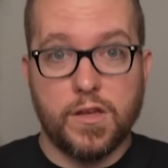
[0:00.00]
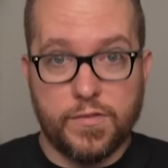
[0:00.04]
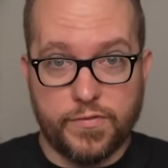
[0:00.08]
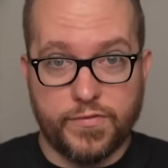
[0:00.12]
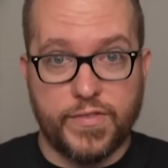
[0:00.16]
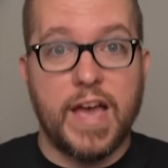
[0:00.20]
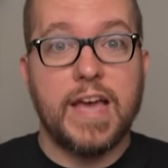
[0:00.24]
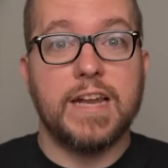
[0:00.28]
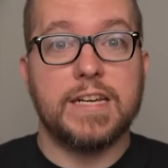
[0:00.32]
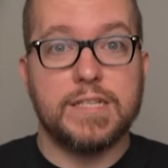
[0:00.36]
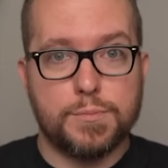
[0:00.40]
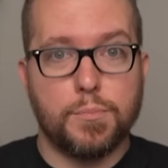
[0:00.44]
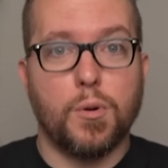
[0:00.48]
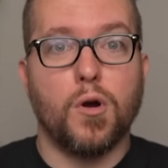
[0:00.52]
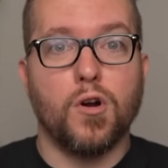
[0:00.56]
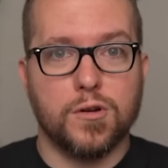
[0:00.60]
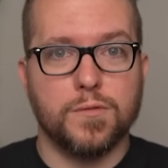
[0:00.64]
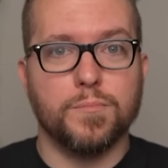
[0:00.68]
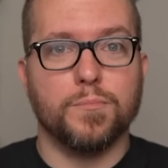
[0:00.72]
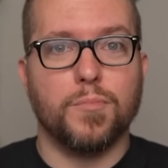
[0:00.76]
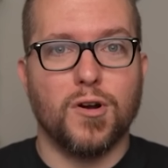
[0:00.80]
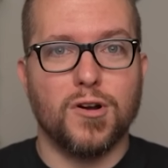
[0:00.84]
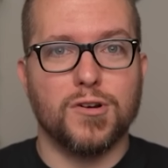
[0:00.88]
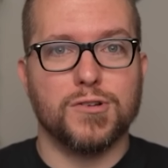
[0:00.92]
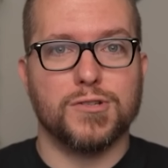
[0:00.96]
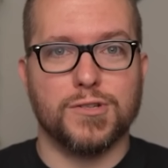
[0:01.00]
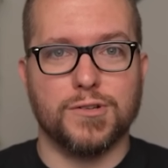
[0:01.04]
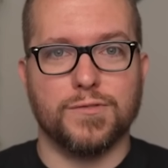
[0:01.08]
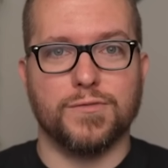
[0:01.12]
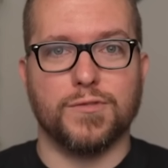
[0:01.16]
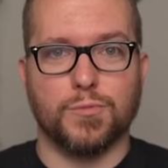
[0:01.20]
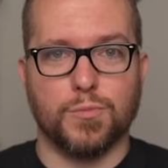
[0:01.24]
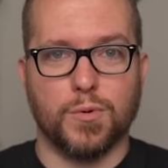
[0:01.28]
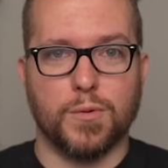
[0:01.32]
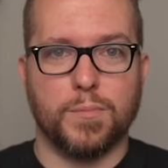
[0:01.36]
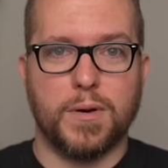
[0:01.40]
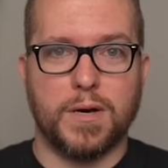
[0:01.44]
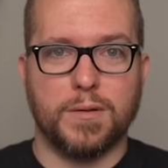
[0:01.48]
That is part and parcel of
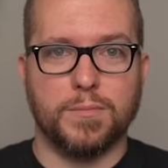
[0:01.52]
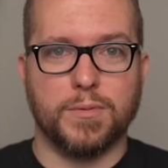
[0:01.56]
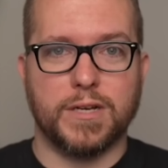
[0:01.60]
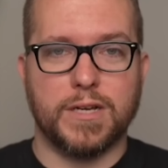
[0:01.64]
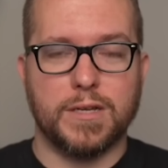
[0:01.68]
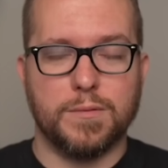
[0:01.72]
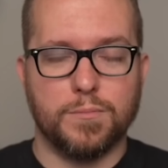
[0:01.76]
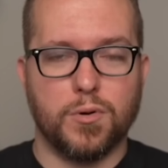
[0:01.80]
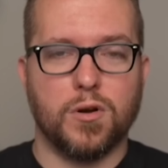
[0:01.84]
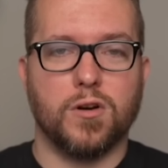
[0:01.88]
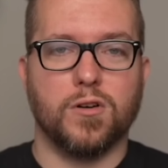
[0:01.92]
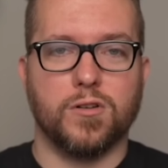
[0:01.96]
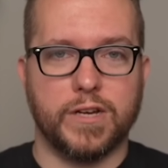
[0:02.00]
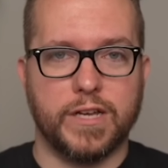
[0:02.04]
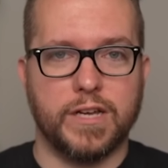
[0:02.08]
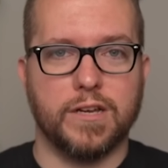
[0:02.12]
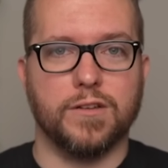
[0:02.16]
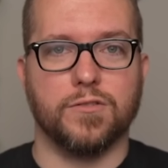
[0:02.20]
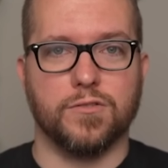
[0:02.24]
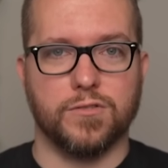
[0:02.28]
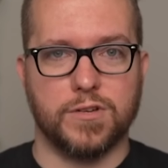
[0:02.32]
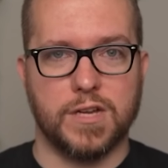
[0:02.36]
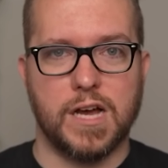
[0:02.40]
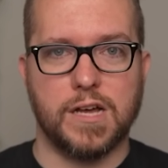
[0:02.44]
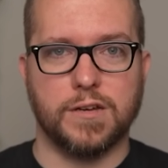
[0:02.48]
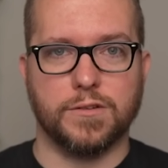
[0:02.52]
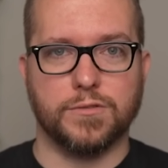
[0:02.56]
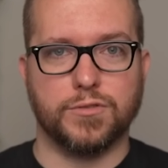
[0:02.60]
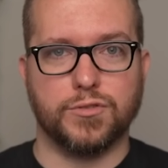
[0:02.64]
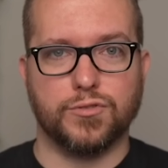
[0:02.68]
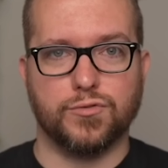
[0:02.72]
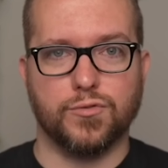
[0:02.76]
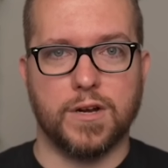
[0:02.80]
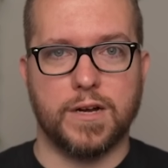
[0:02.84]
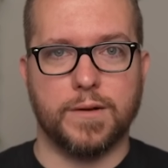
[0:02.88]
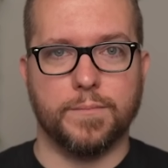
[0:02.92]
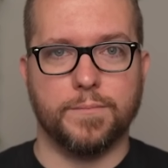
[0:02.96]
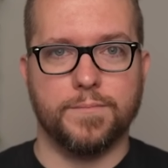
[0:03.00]
the Republican Party under Donald
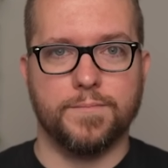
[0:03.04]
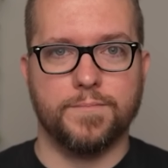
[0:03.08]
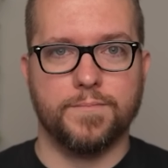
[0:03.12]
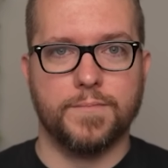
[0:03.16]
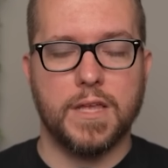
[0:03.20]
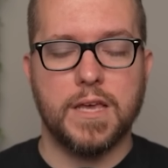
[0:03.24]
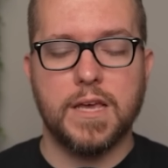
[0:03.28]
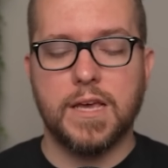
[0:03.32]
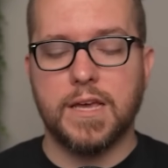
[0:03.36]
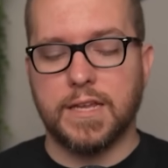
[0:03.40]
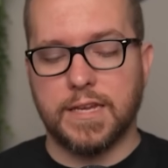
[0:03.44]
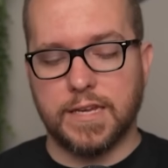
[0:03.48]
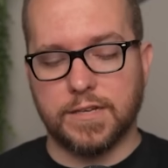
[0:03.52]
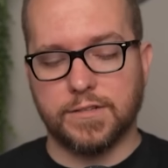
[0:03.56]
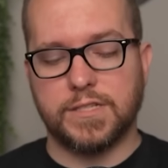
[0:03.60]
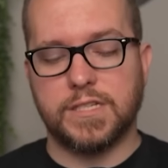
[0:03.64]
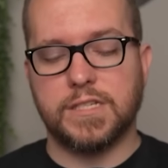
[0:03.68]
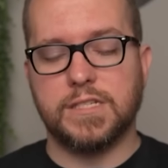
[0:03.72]
Trump. Now,